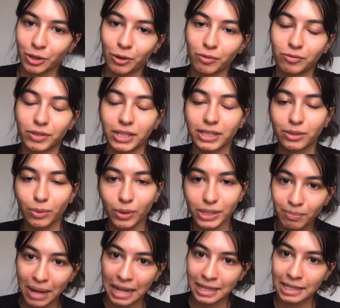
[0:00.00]
of the SWOT
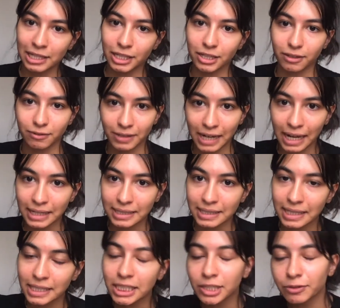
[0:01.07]
method of
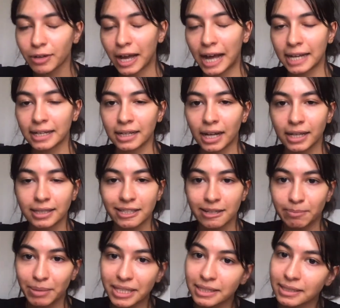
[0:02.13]
analysis for analysing
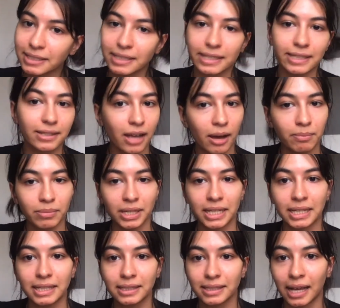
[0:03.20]
businesses,
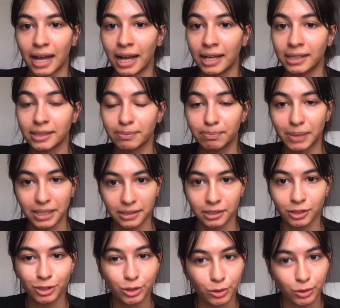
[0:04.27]
companies and business
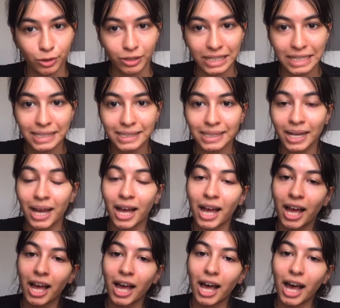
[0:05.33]
stories.
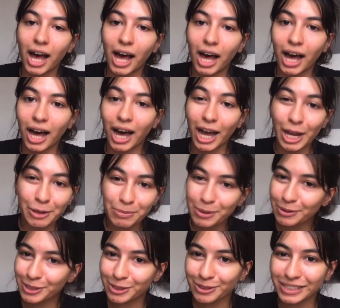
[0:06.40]
I hope you
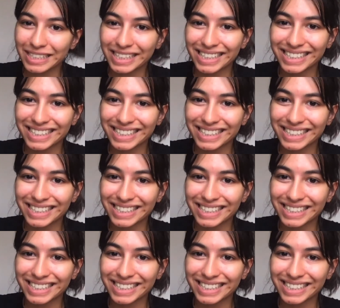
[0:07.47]
enjoyed it.